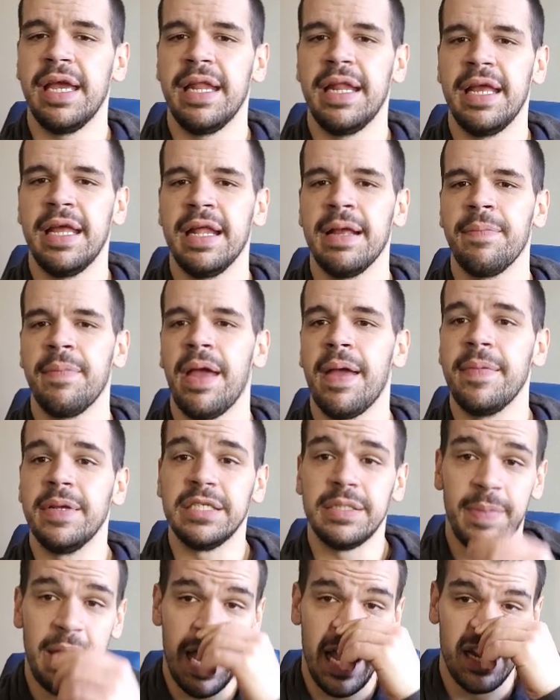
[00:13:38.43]
and hitting
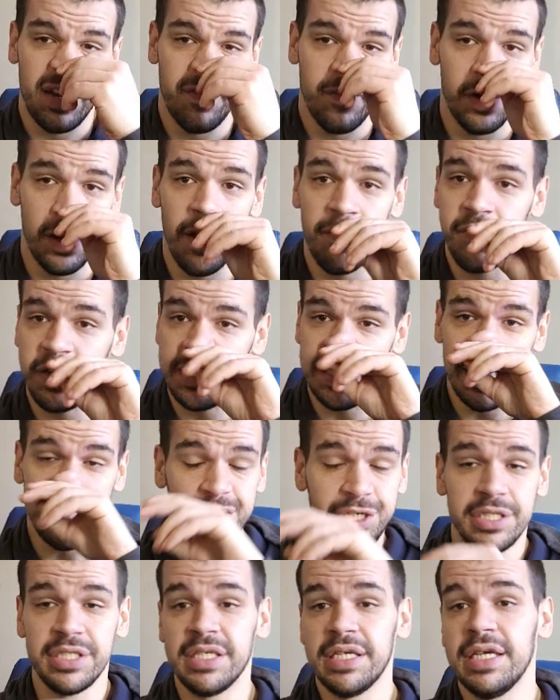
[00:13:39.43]
maybe some active recovery
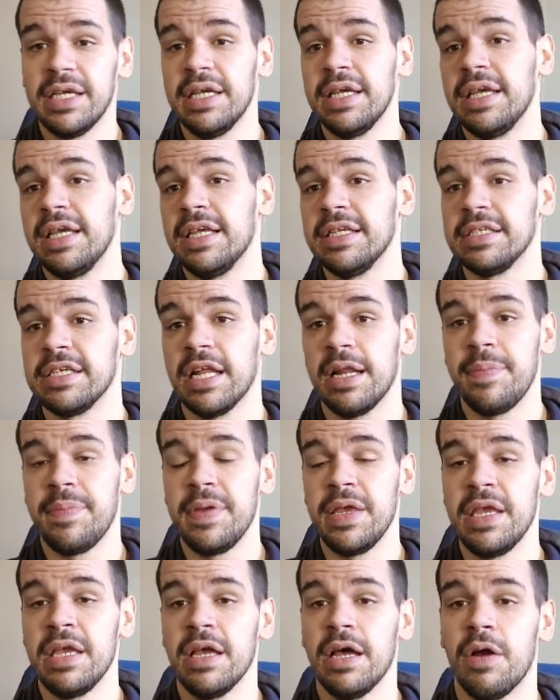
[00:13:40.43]
sessions is going to
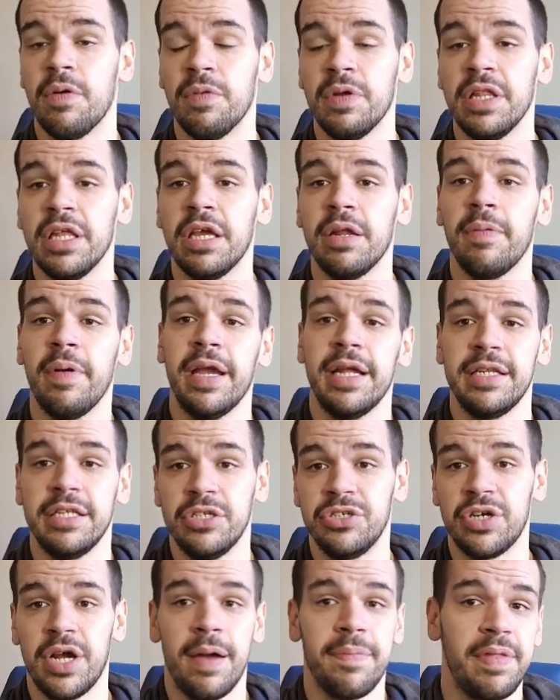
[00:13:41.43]
be a really good way
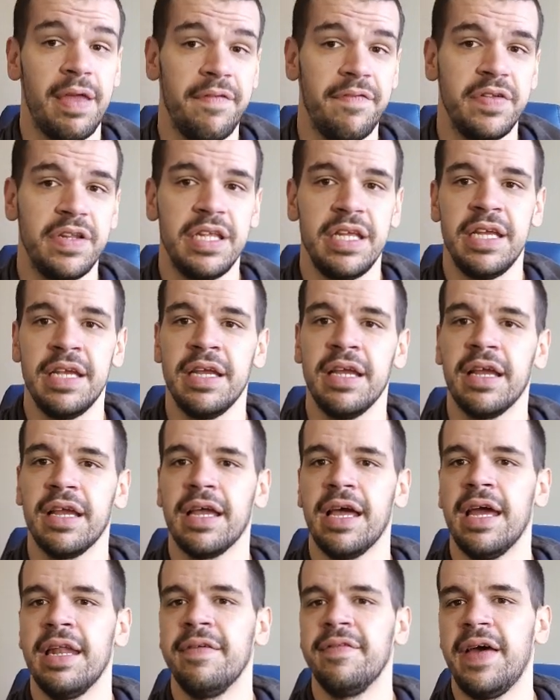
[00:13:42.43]
to drop that fatigue
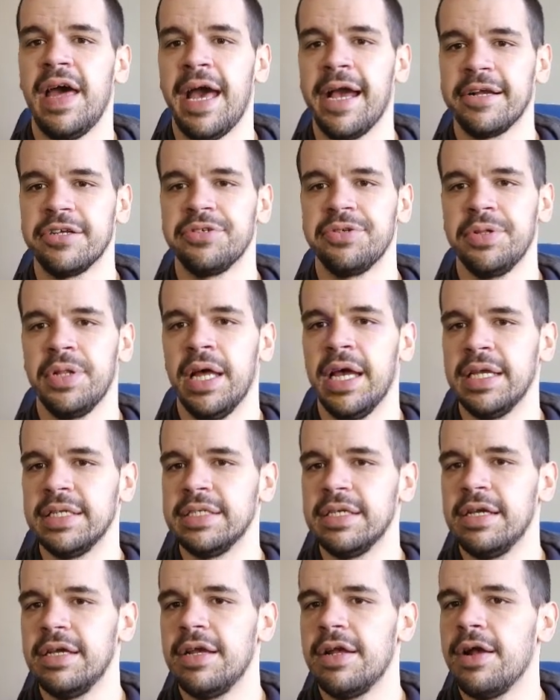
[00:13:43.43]
and kind of
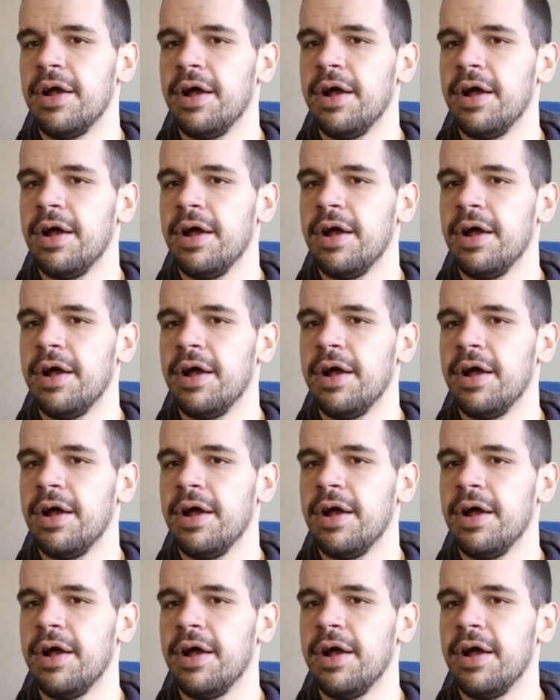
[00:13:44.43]
actualize